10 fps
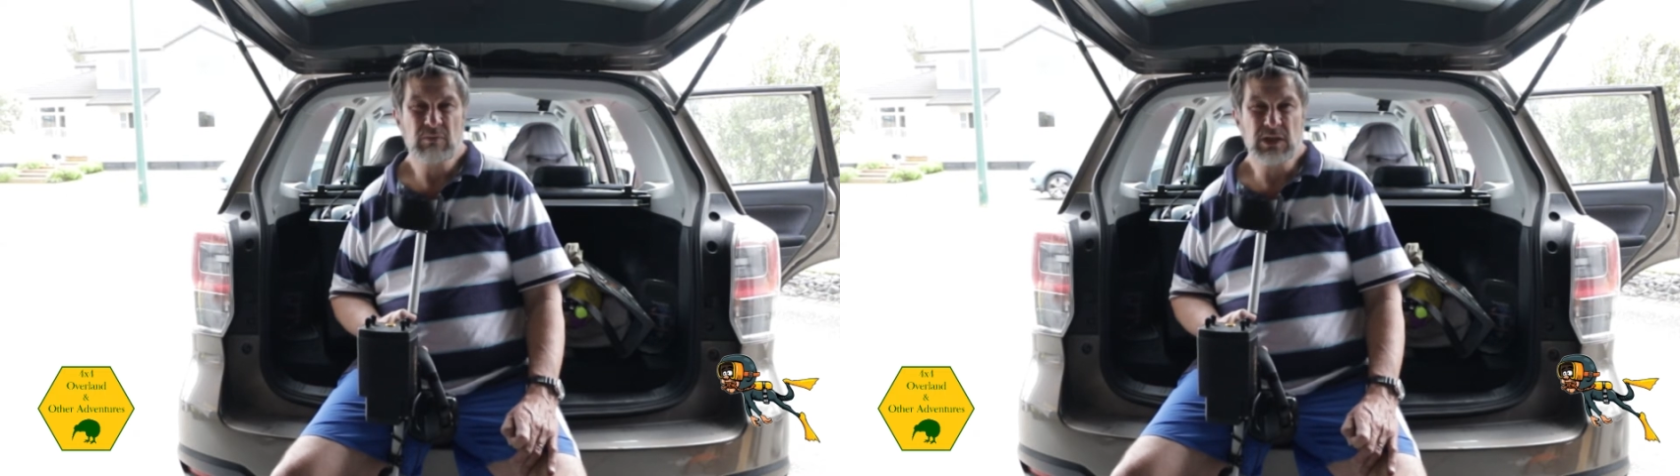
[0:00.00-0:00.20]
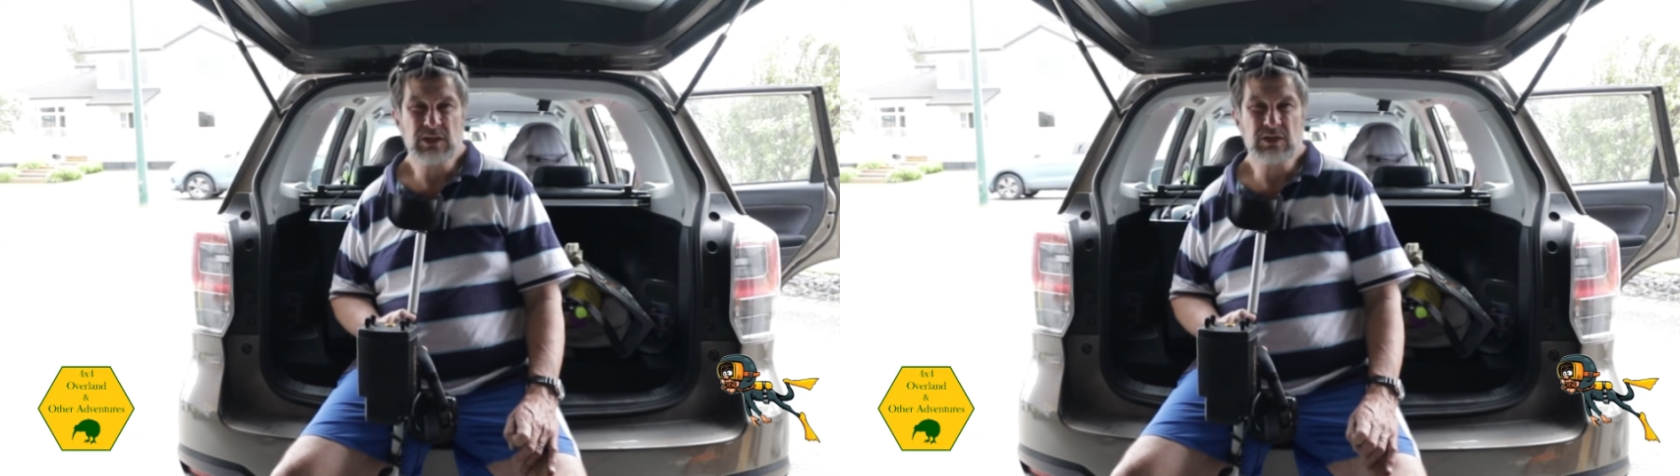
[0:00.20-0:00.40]

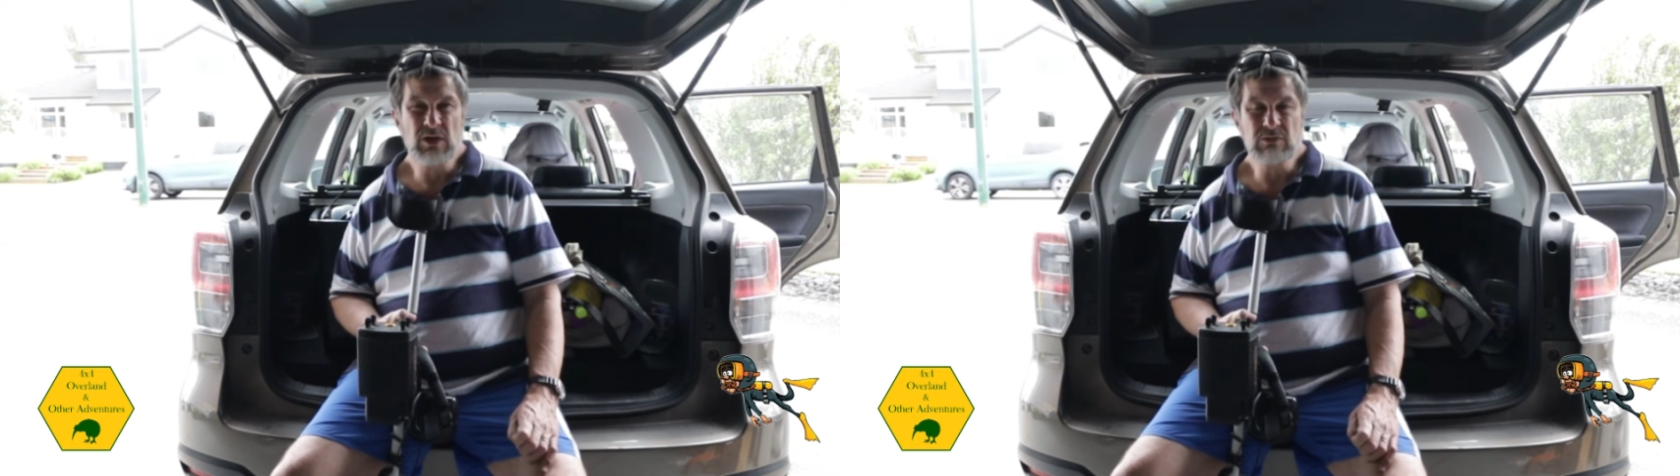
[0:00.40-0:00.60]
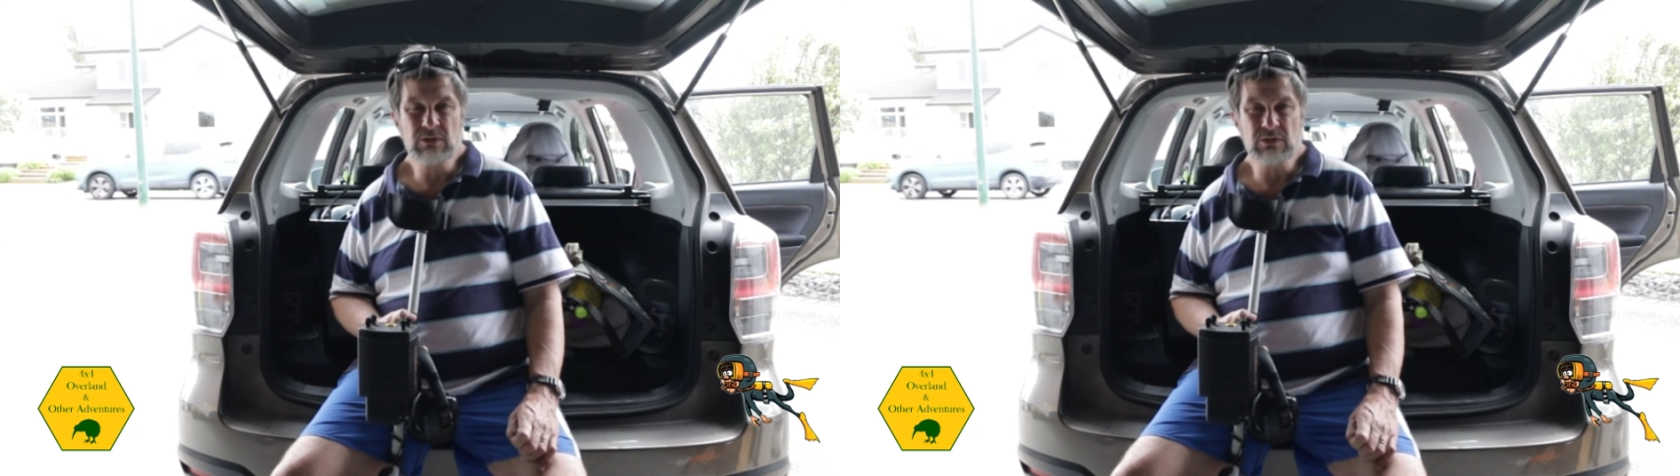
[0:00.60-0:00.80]
My
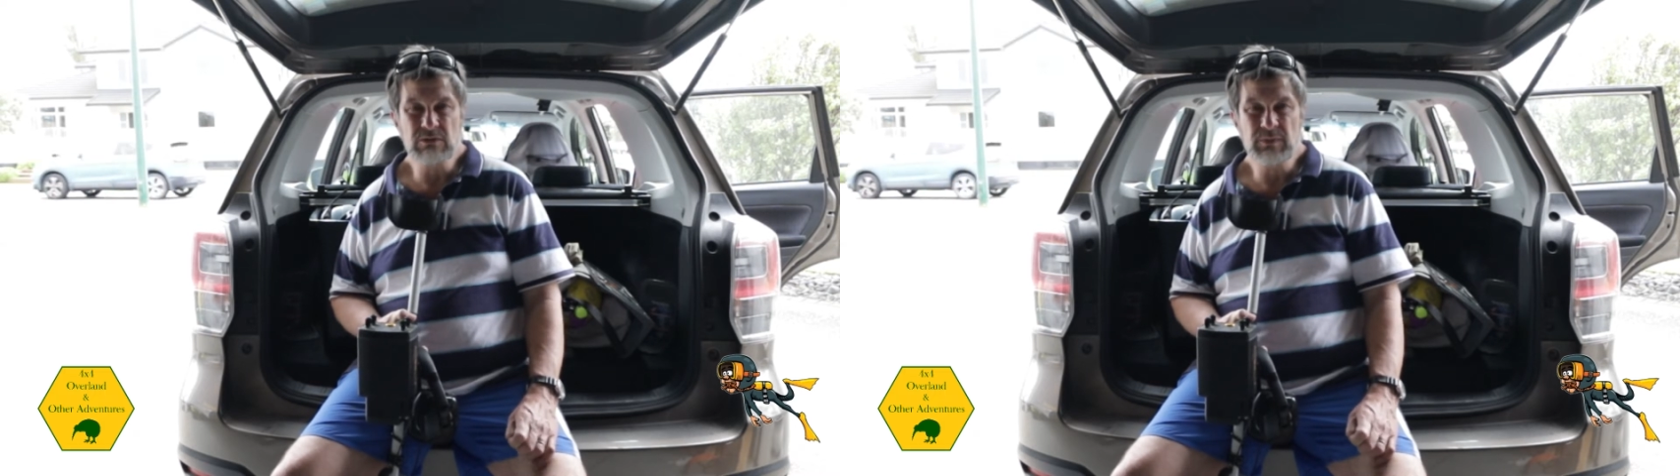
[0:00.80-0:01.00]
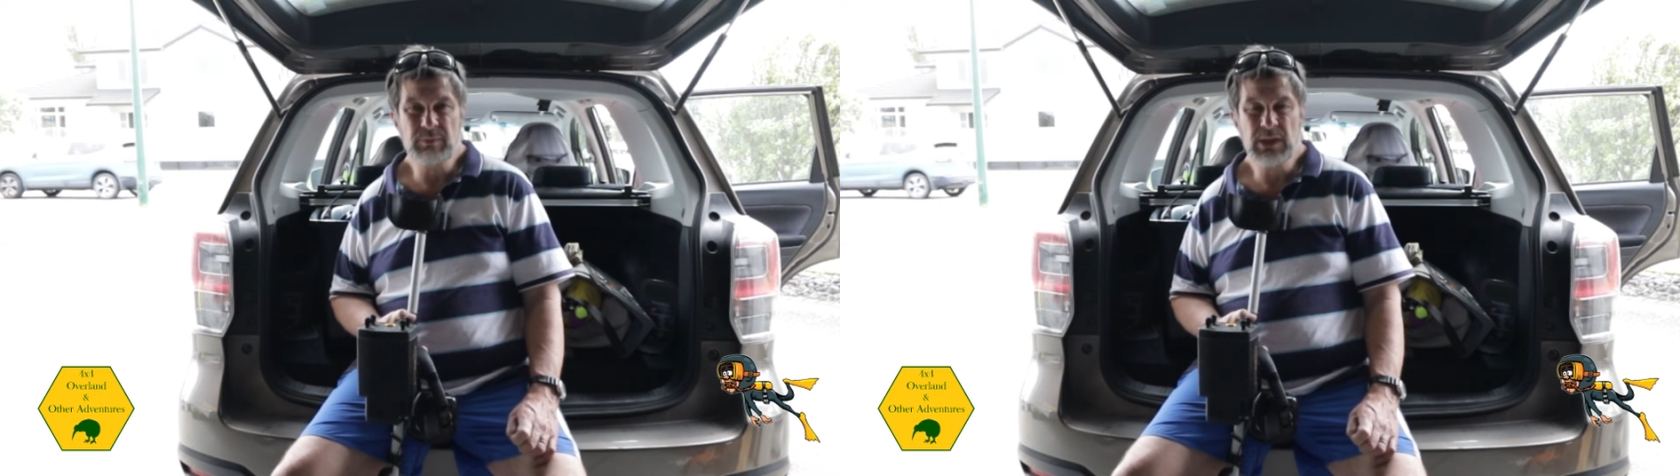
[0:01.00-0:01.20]
total
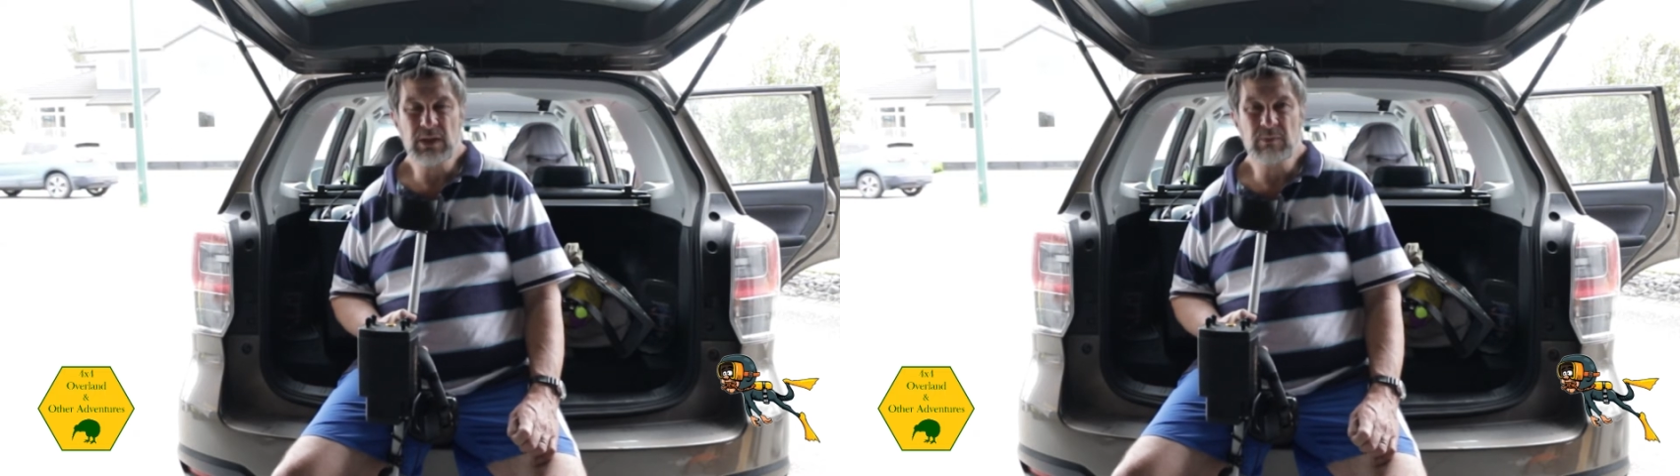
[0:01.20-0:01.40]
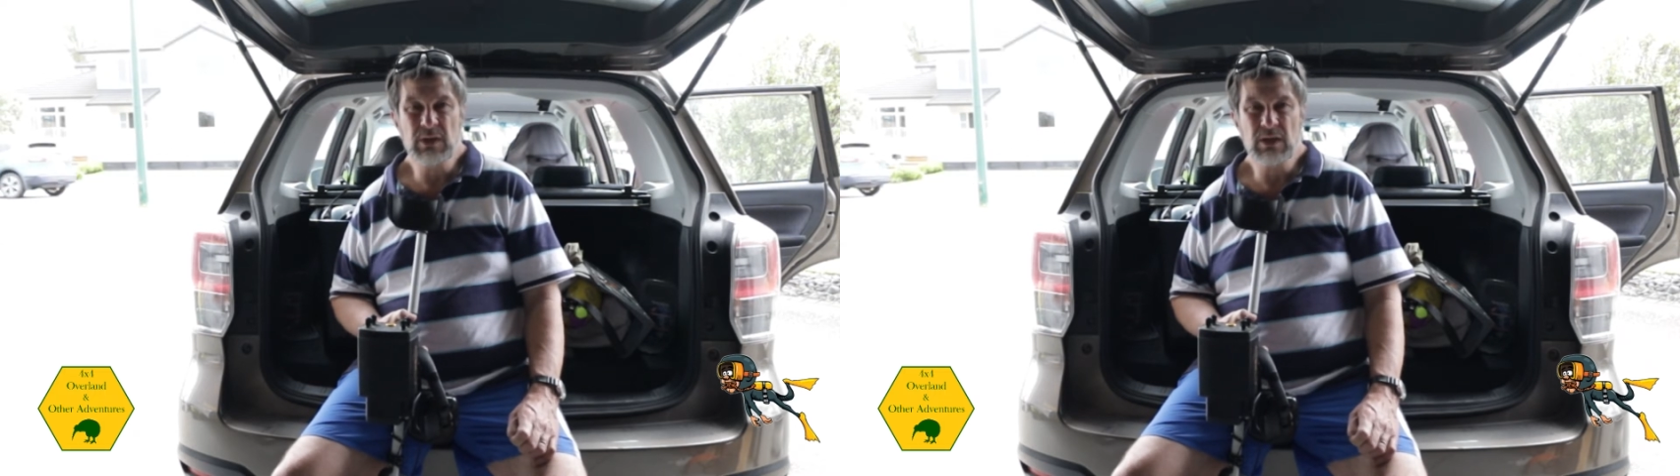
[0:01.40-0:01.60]

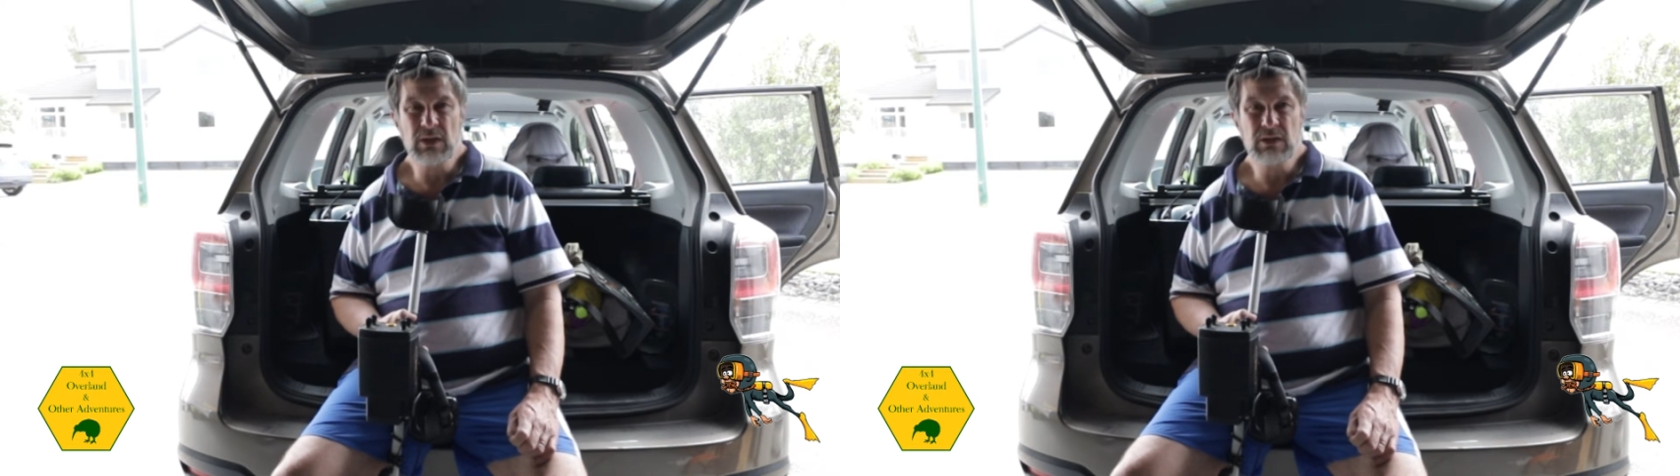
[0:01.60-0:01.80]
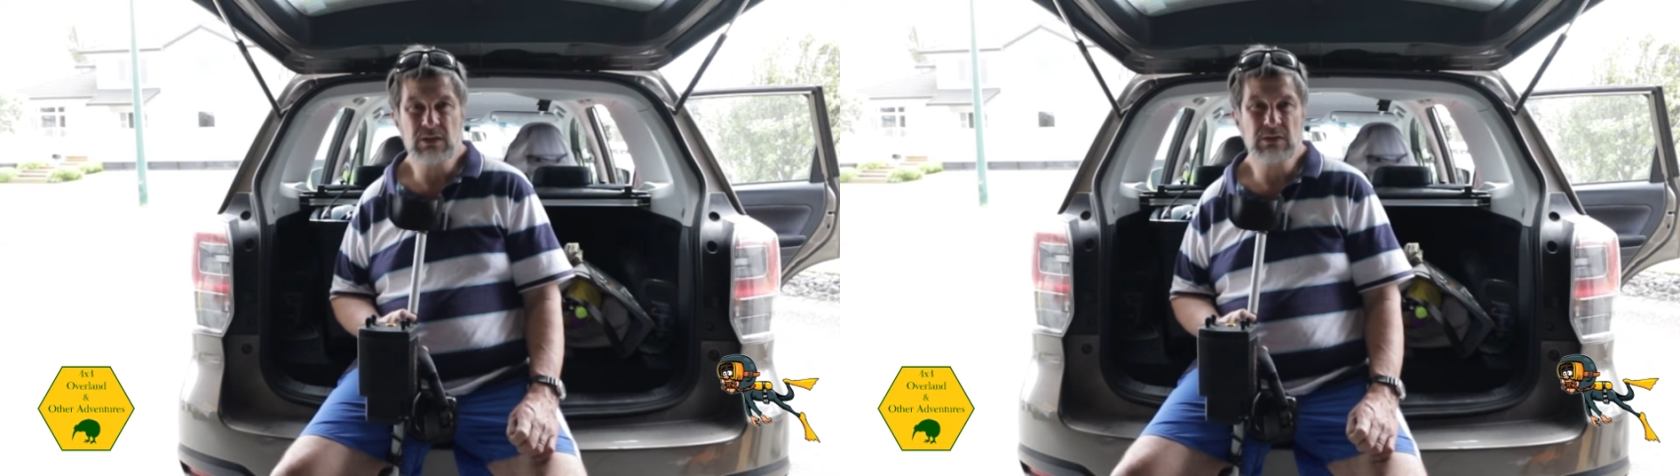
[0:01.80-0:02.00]
repair bill